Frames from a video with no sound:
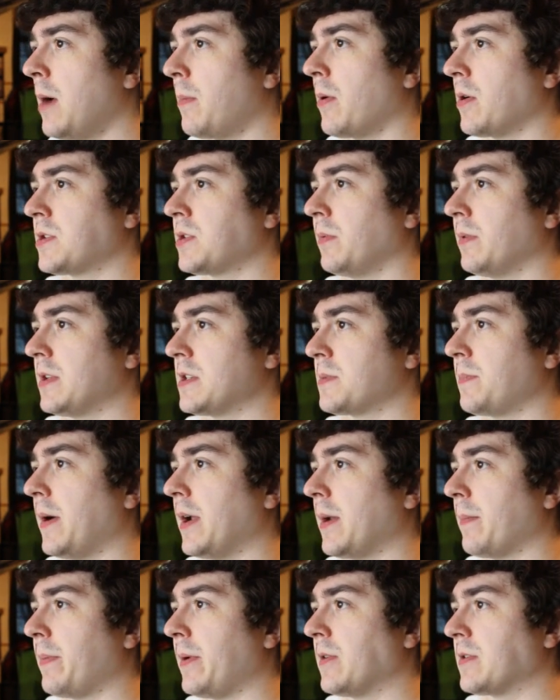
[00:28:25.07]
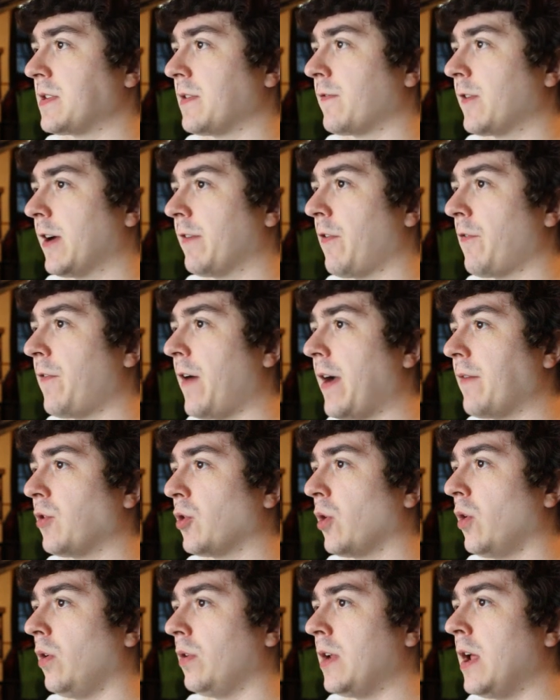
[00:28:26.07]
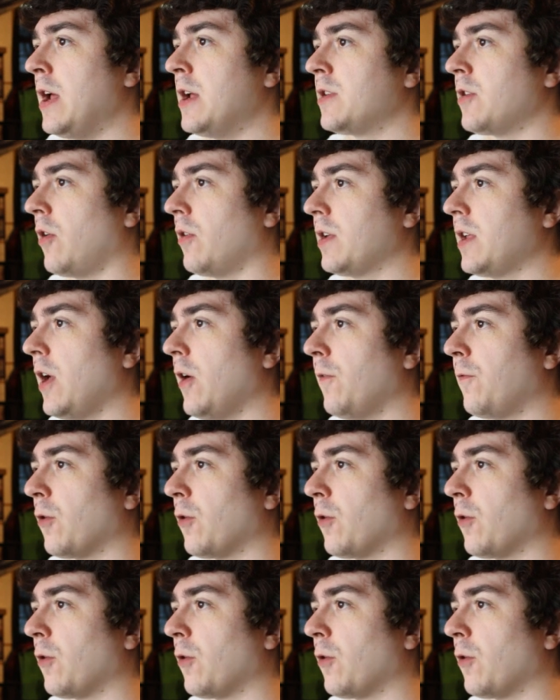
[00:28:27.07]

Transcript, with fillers: person with this button appears in front of a 5-year-old Tonio,